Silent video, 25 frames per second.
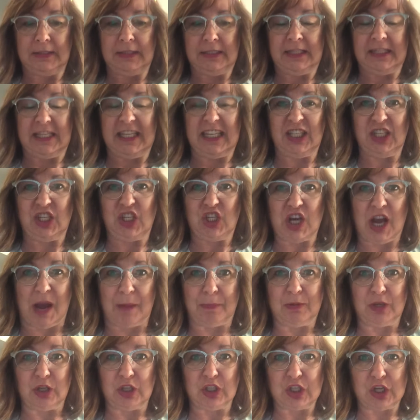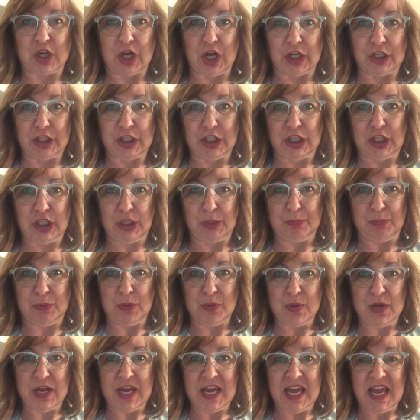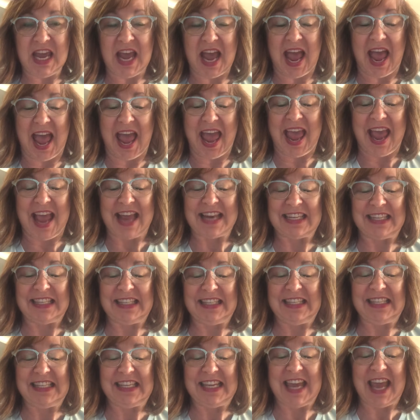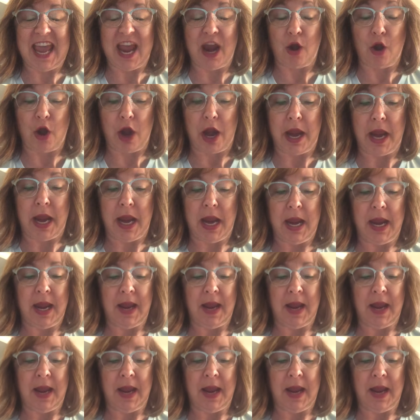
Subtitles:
This chapter is called Spooky and Scary.